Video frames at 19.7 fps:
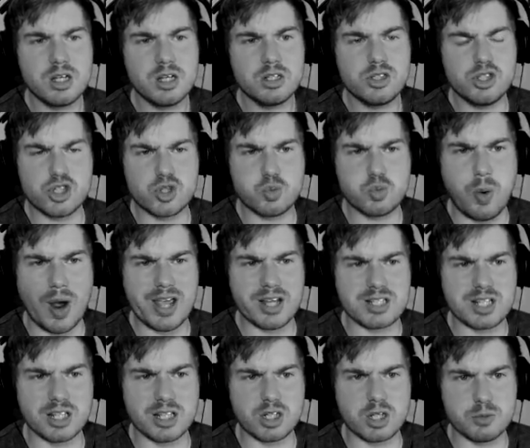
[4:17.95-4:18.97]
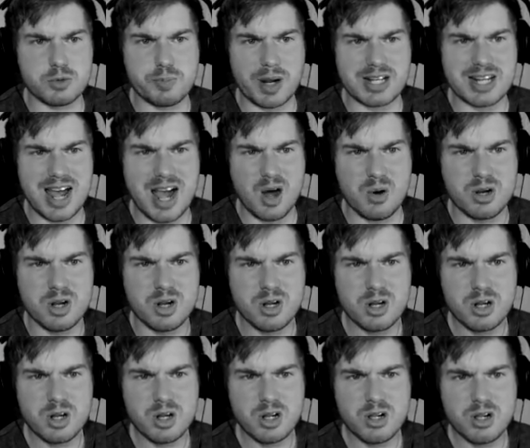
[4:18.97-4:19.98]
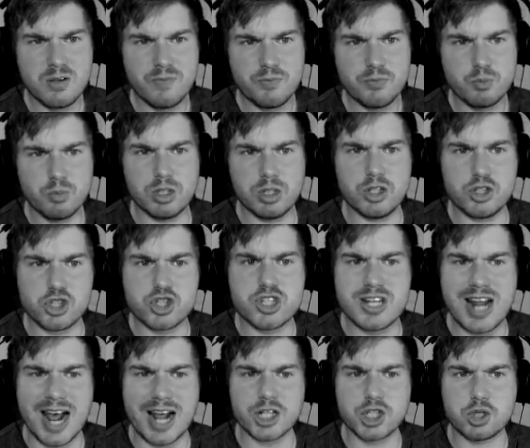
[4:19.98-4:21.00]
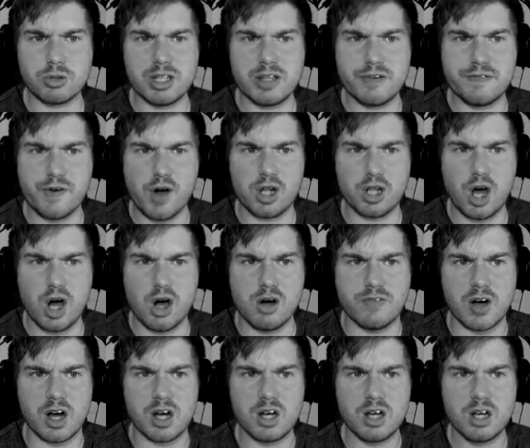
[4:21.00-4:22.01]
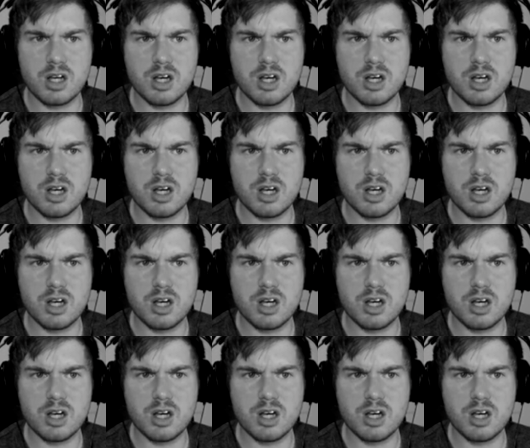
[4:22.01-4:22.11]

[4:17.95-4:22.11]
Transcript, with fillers: You just wait until he comes back down? Will he just naturally fall over?